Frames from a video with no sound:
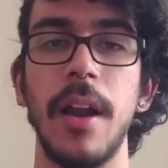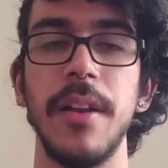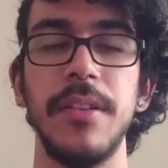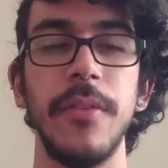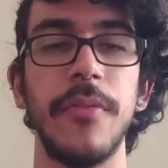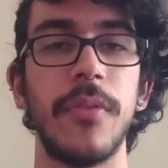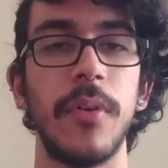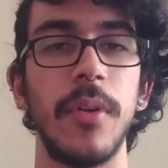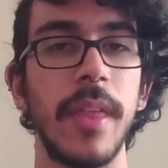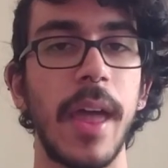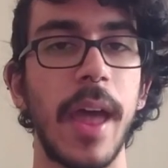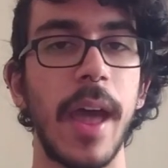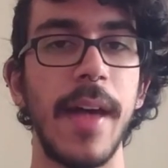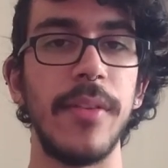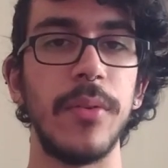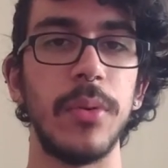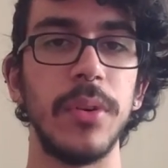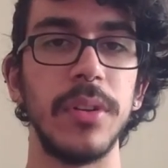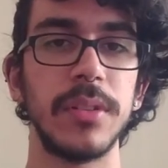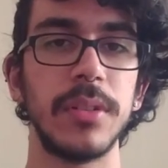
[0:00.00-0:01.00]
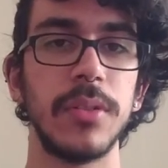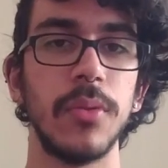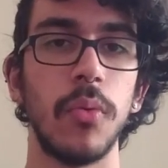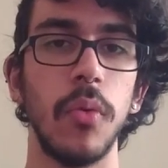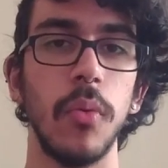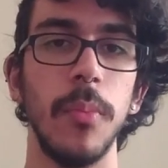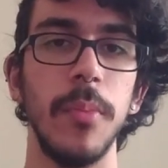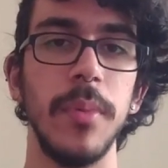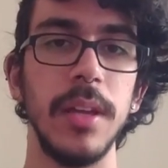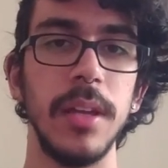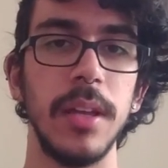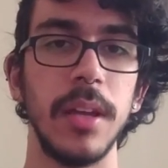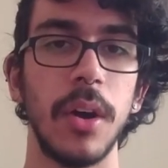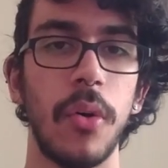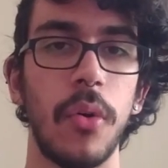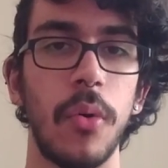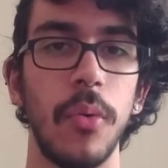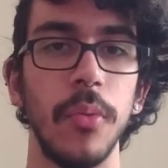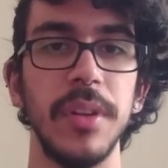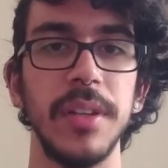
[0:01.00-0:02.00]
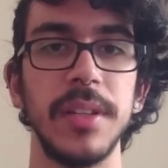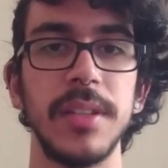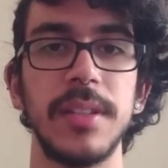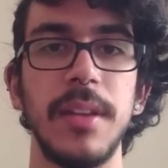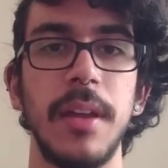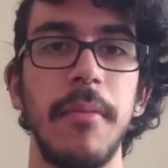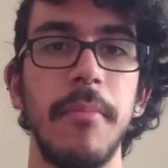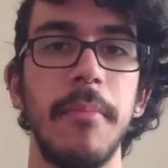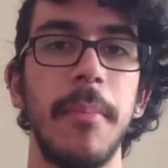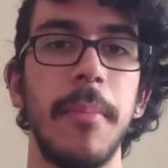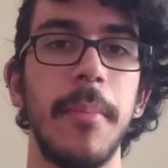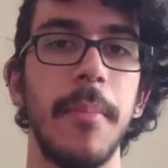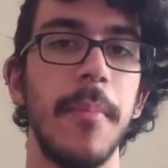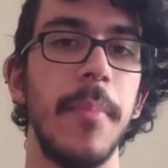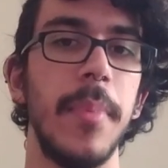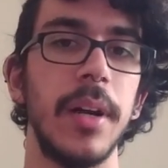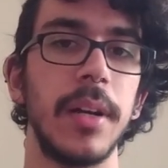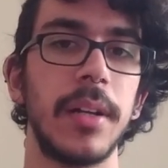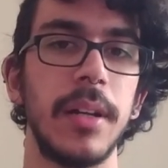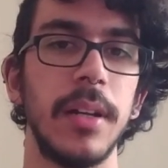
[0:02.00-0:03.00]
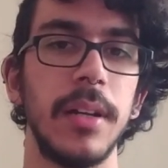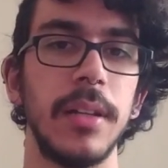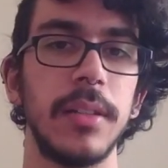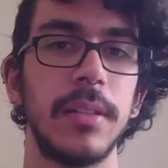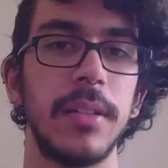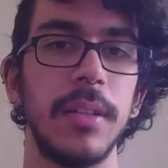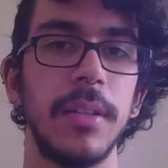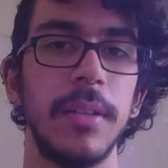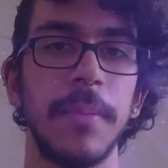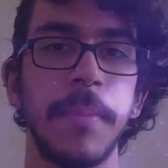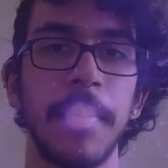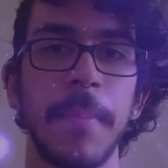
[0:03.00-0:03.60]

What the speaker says: different address will be on the same bucket.